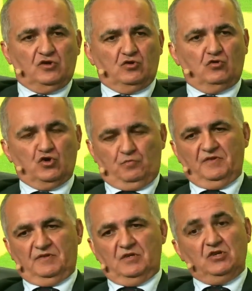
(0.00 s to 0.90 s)

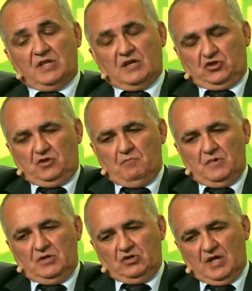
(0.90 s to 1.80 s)

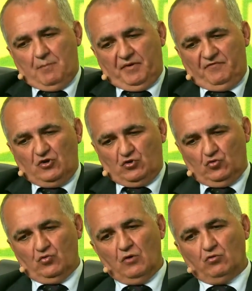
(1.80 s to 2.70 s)
Está previsto
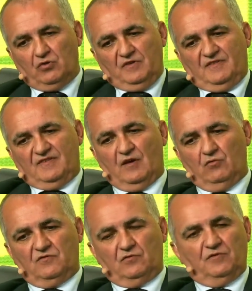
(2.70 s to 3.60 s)
a utilização da
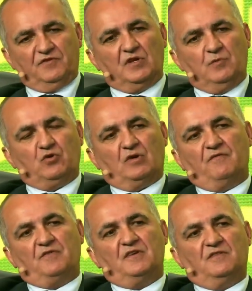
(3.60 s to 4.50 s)
solução. What
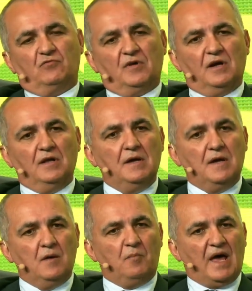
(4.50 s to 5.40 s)
is foreseen
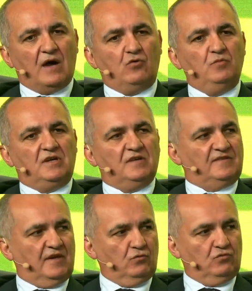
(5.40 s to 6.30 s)
is to use
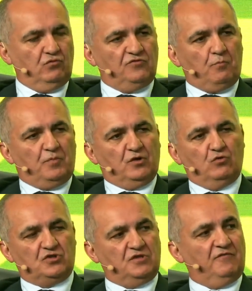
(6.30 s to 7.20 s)
the national
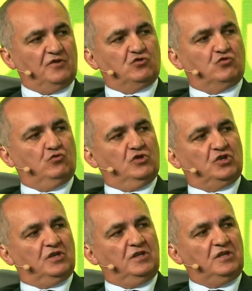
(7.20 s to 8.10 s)
cryptography
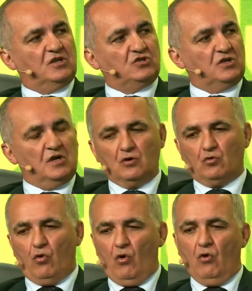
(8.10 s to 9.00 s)
solution
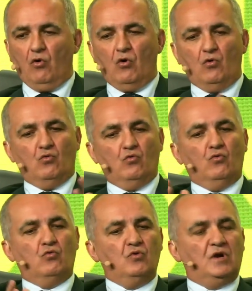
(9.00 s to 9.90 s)
for
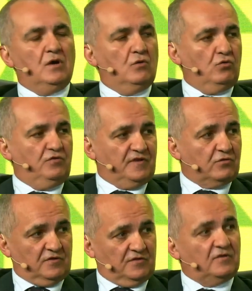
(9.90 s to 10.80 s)
cryptography
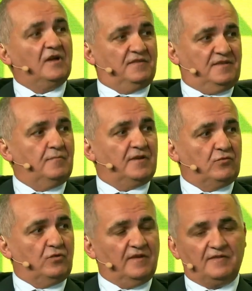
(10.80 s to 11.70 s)
operators
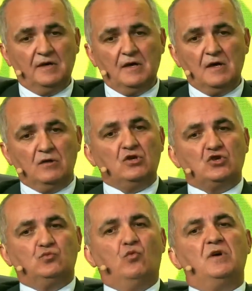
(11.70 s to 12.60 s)
together with the
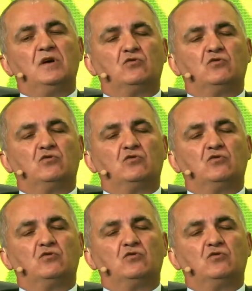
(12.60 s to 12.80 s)
National